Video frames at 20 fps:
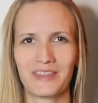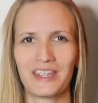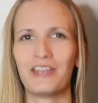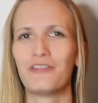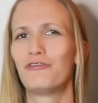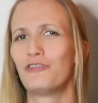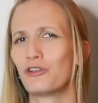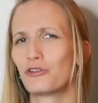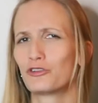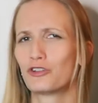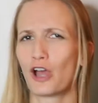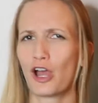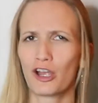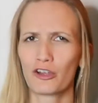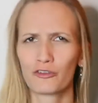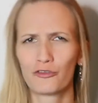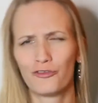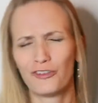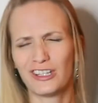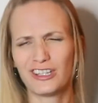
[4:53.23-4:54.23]
If your
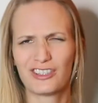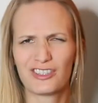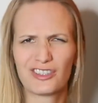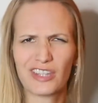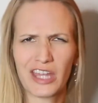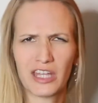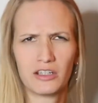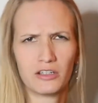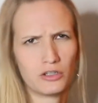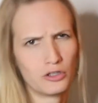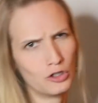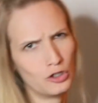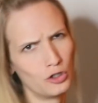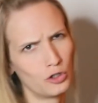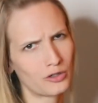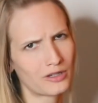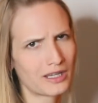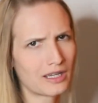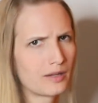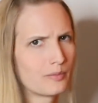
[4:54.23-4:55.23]
dog fits that
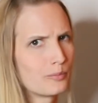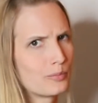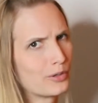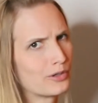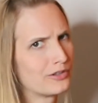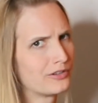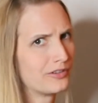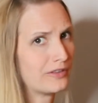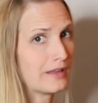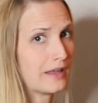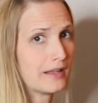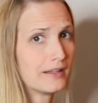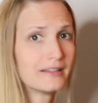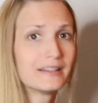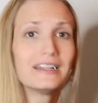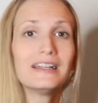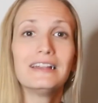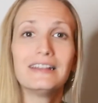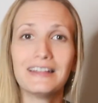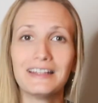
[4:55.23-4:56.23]
look and
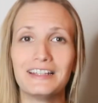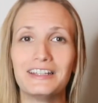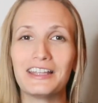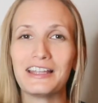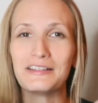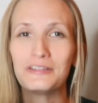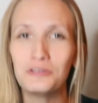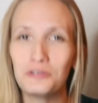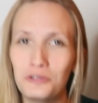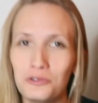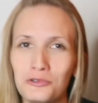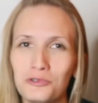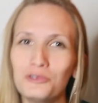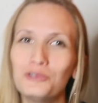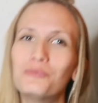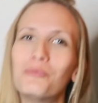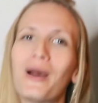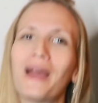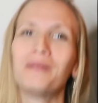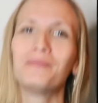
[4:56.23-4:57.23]
personality, then The
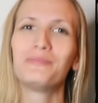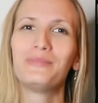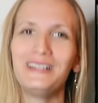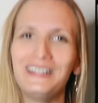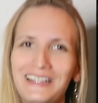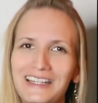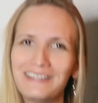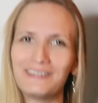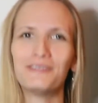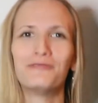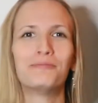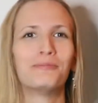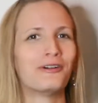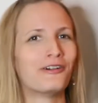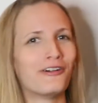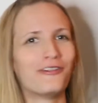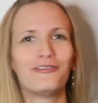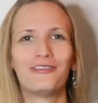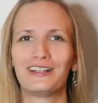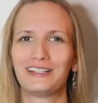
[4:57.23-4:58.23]
Dude might be the
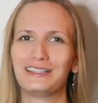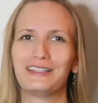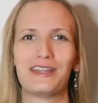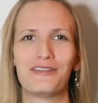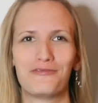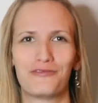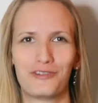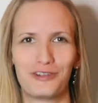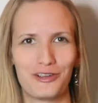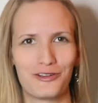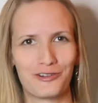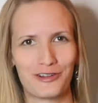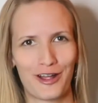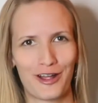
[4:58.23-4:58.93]
perfect name for your